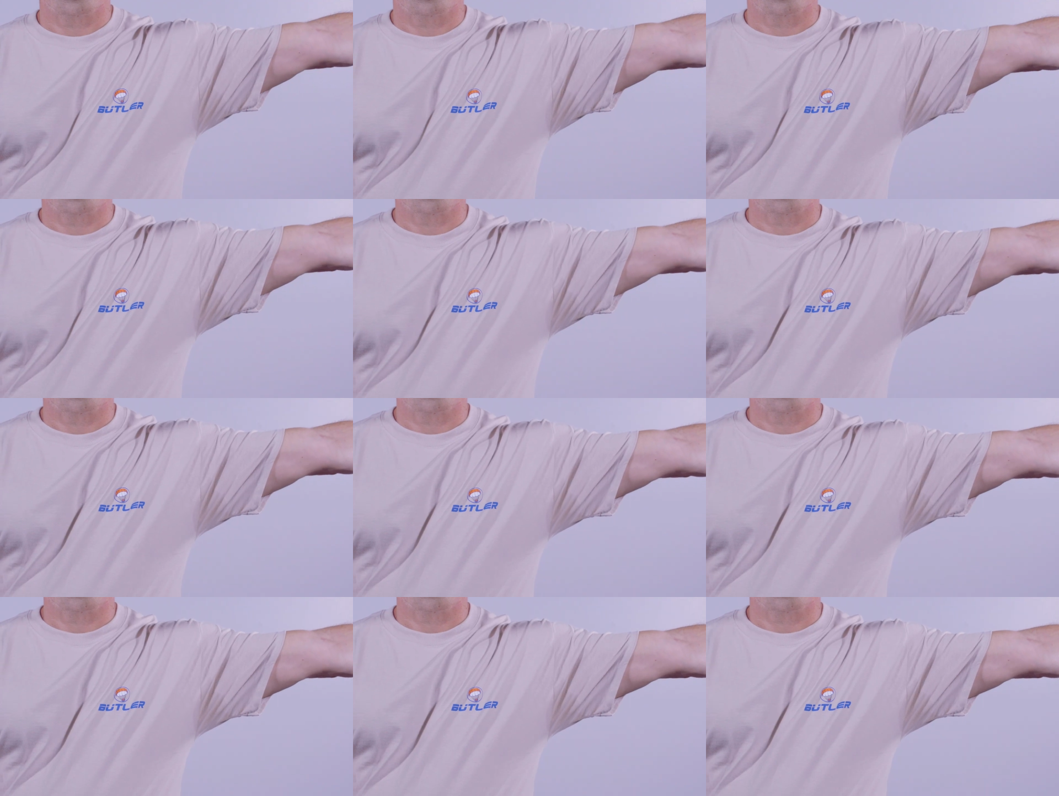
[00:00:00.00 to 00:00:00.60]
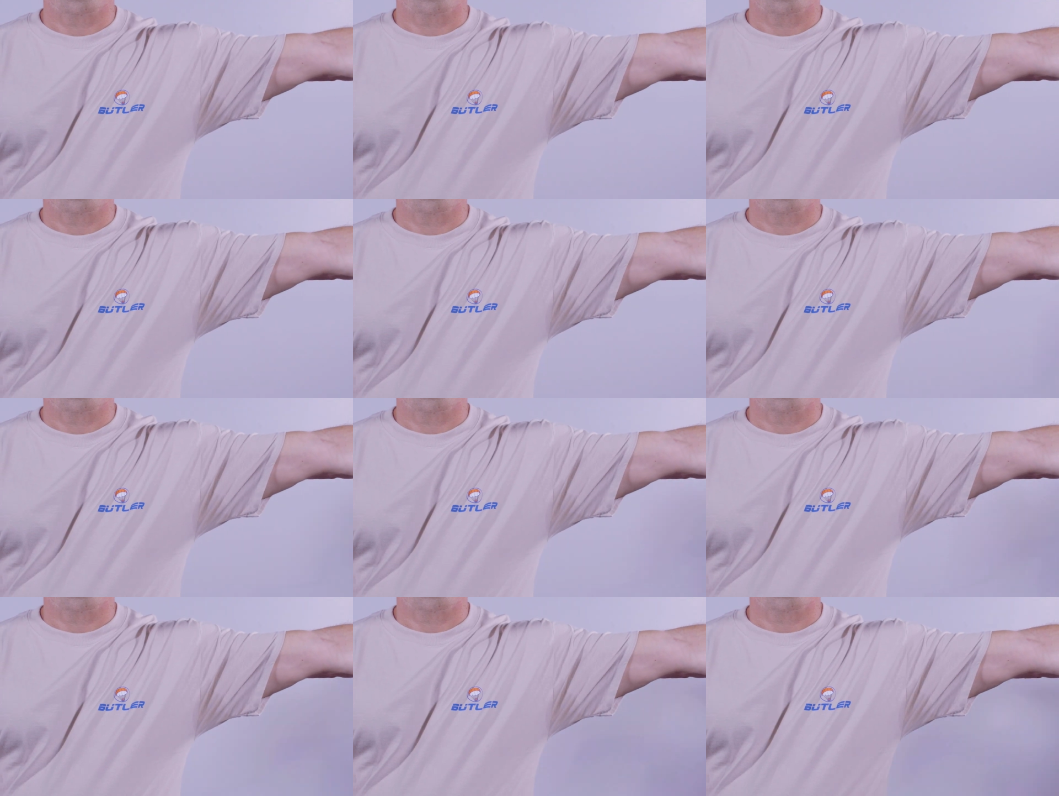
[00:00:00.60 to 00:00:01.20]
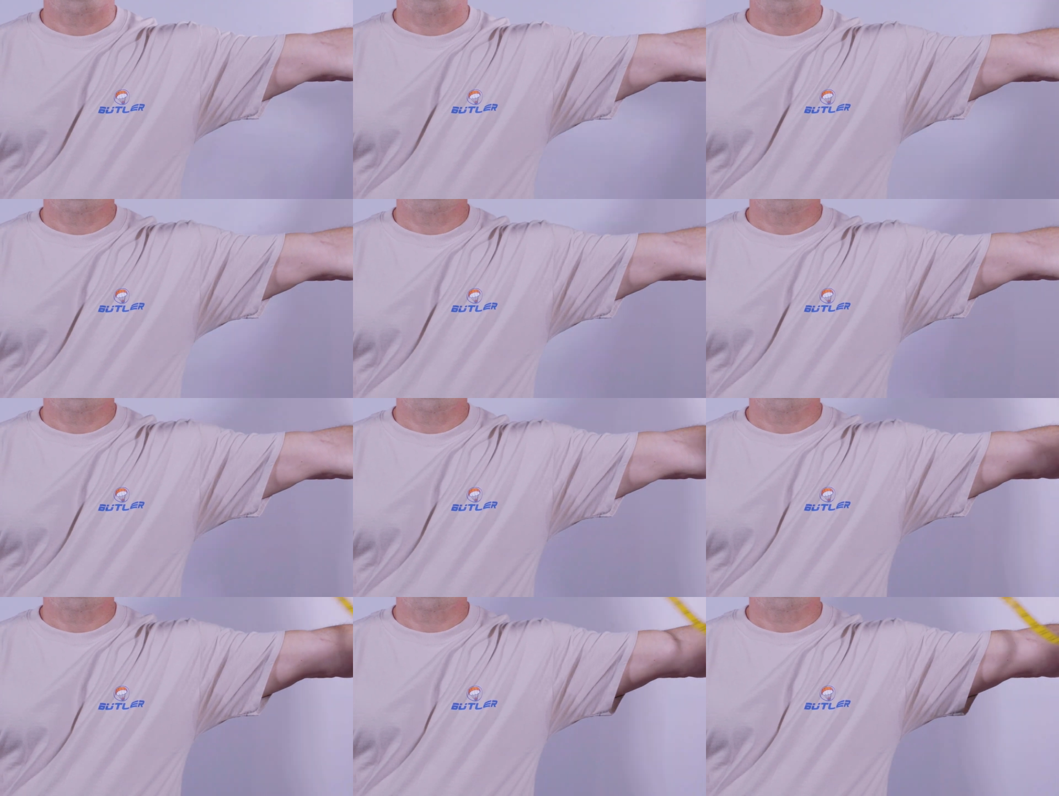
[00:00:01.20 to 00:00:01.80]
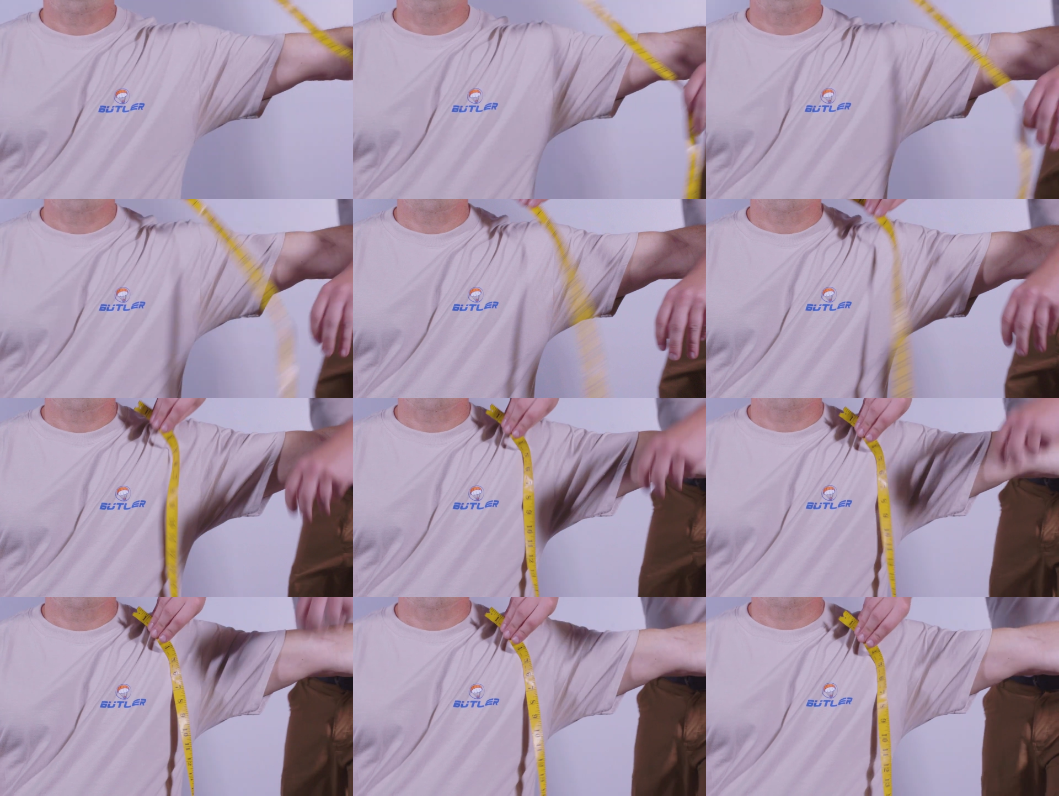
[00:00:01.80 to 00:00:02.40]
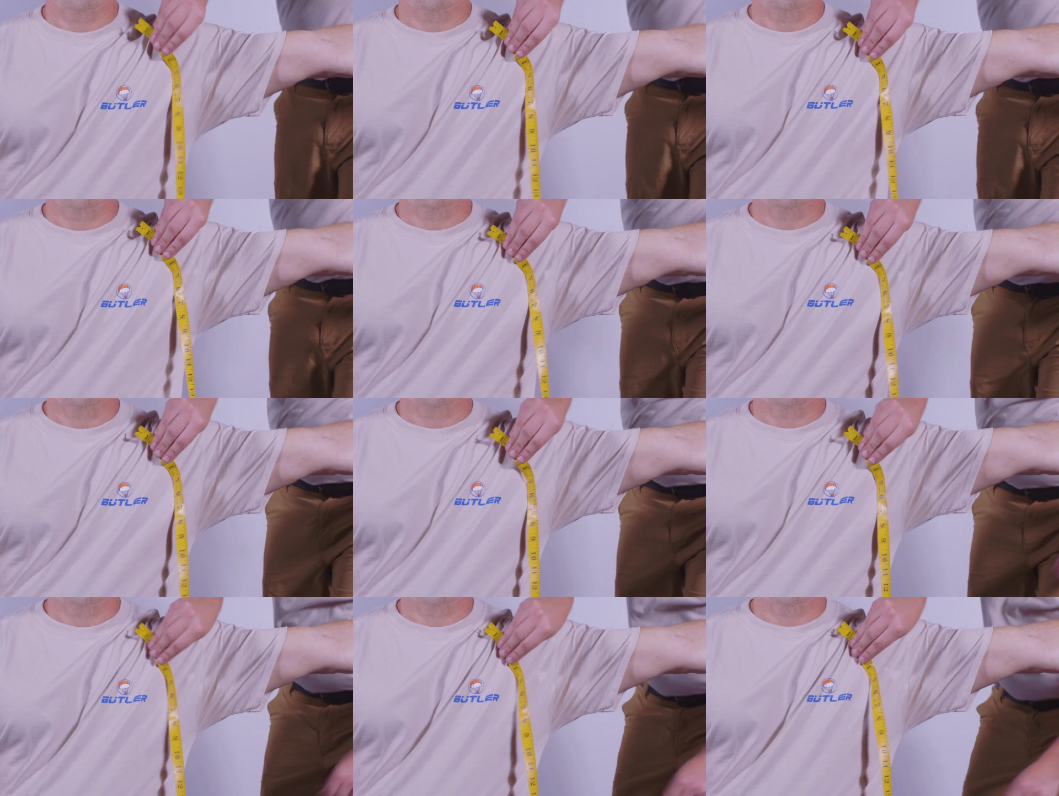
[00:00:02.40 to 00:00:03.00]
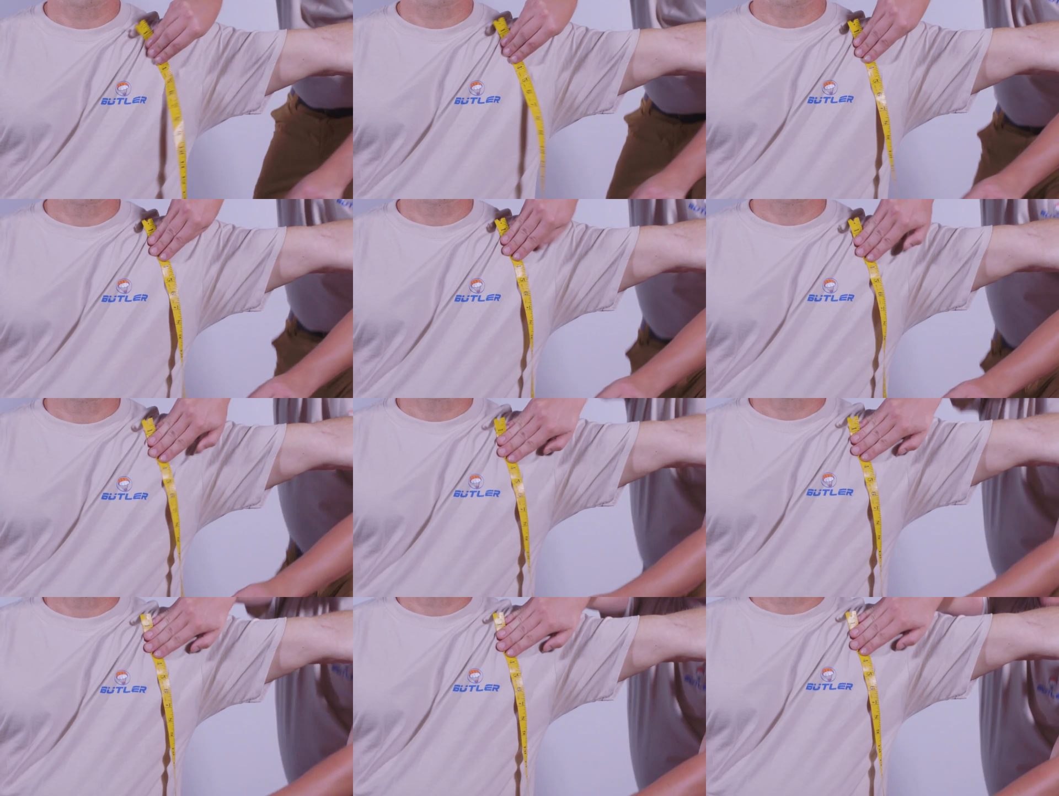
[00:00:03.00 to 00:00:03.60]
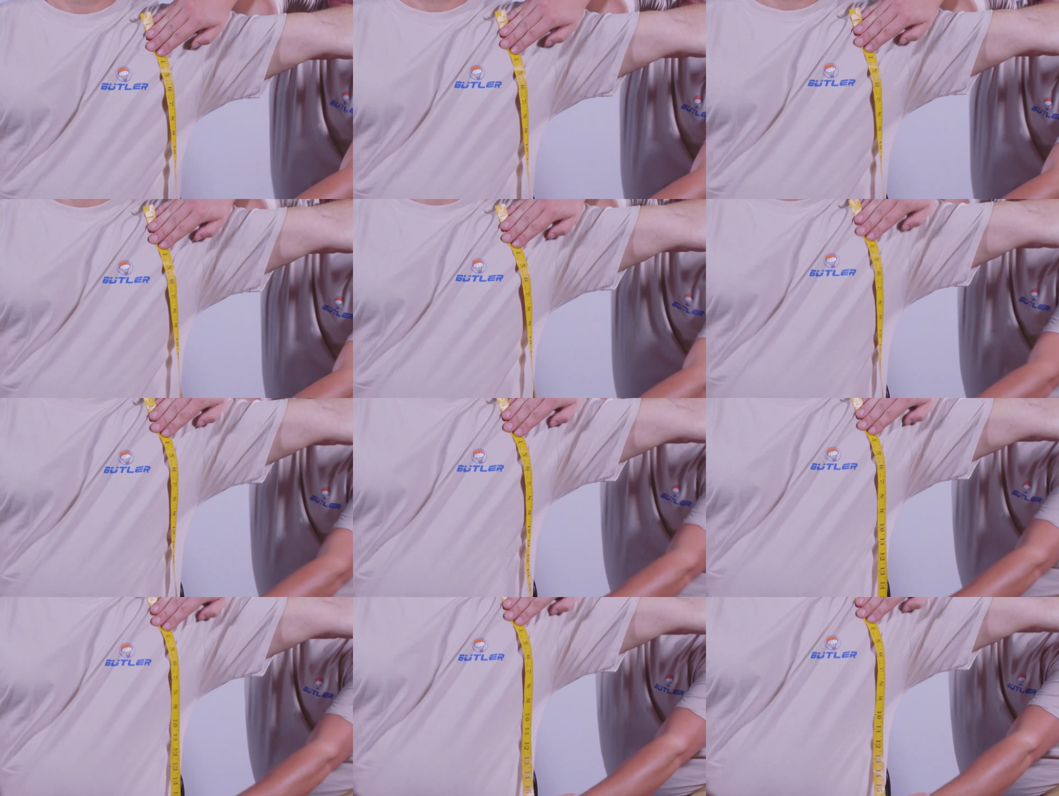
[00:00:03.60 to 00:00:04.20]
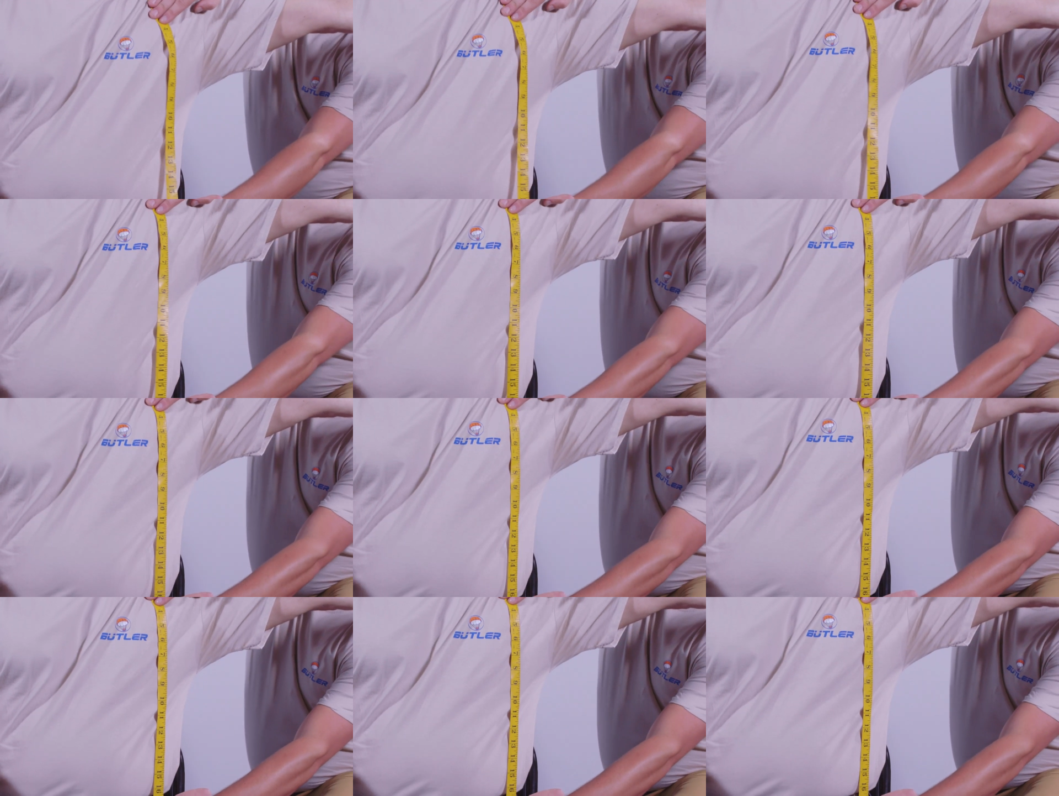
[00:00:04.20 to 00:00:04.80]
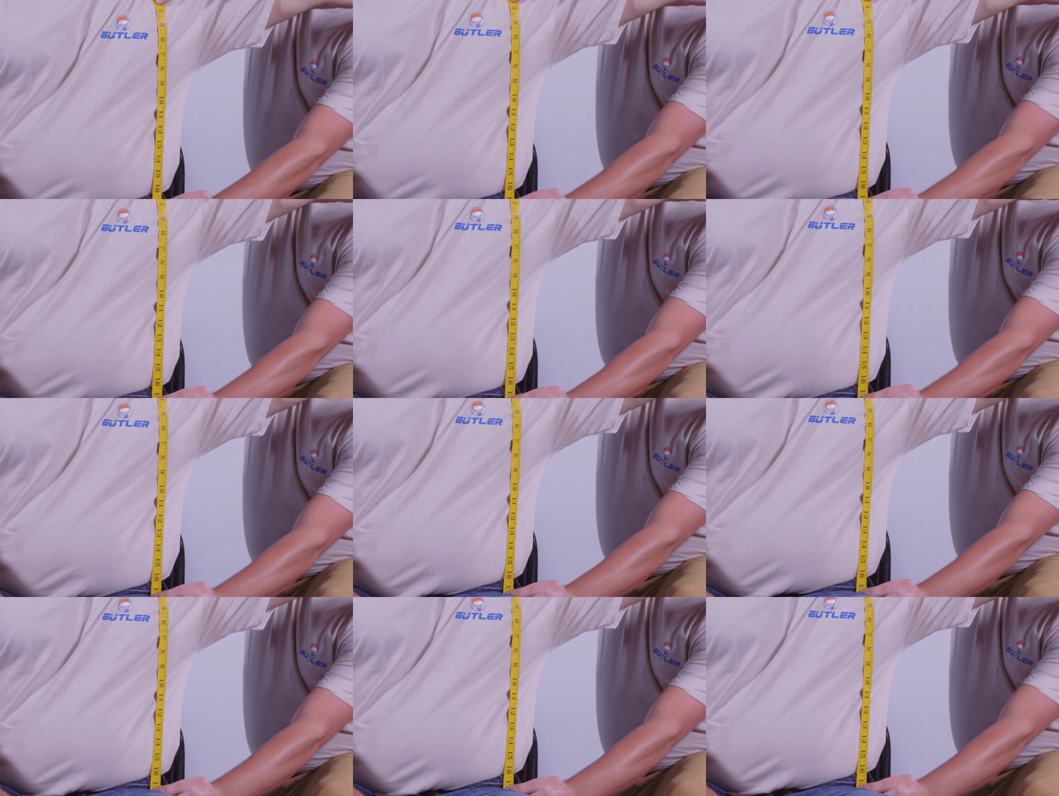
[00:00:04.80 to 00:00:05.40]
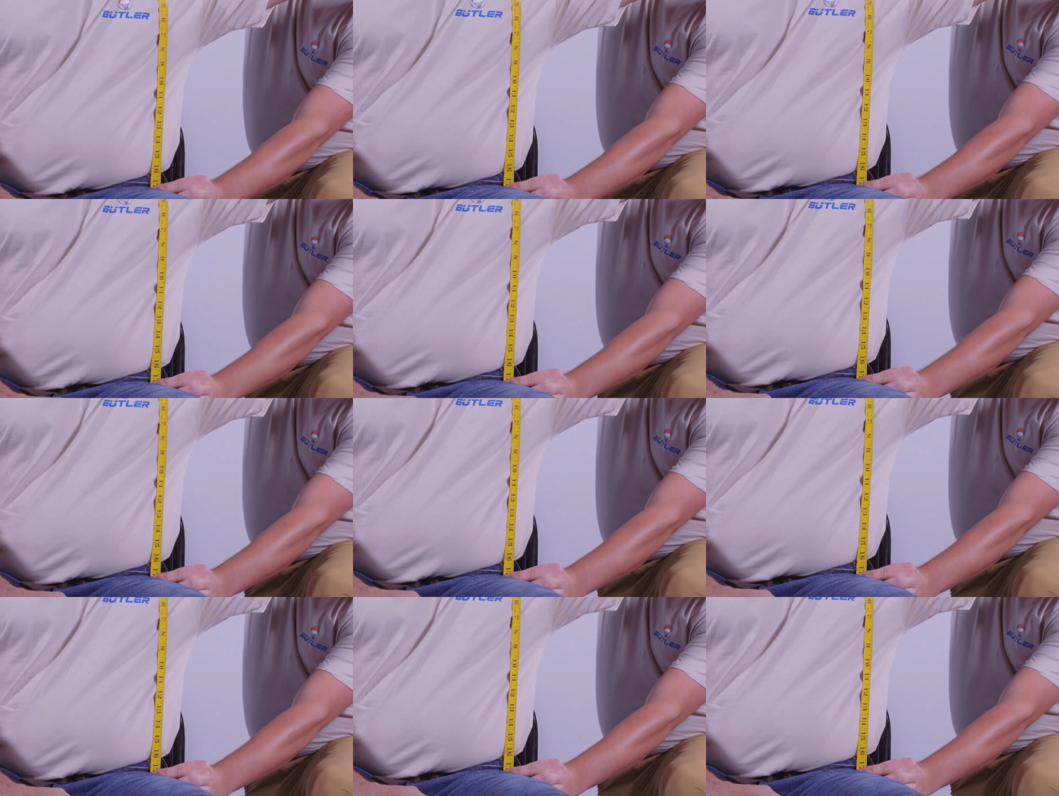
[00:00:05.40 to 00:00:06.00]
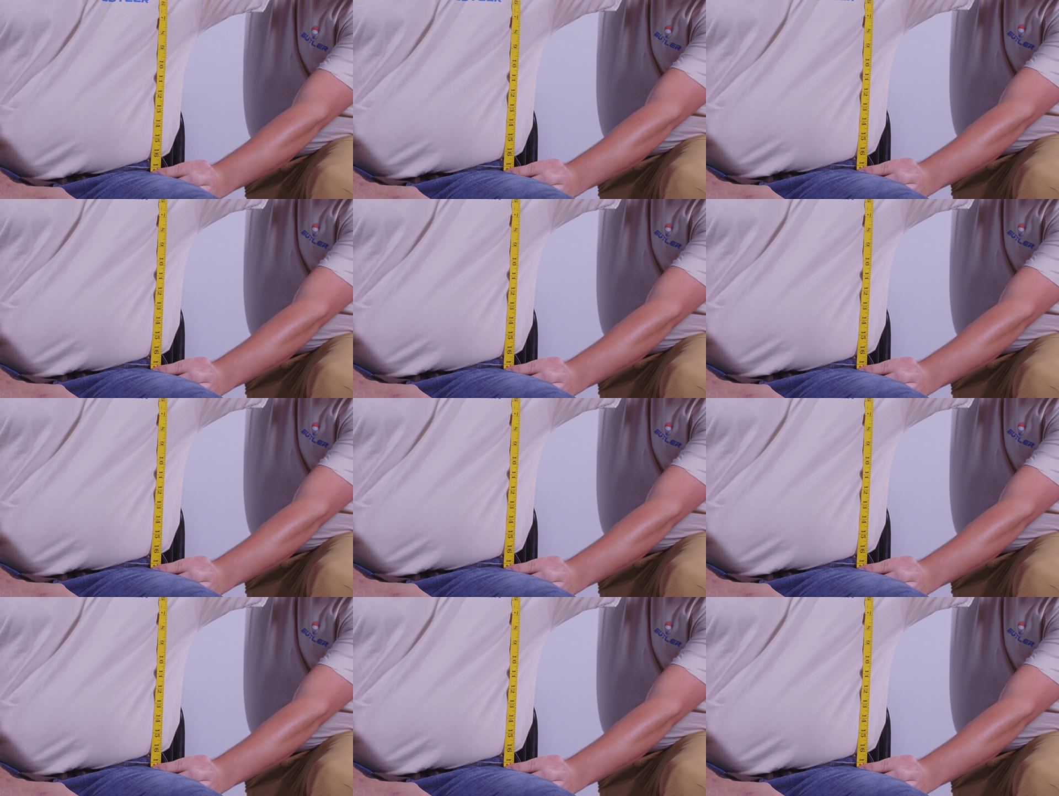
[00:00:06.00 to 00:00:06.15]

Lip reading: (no speaker visible)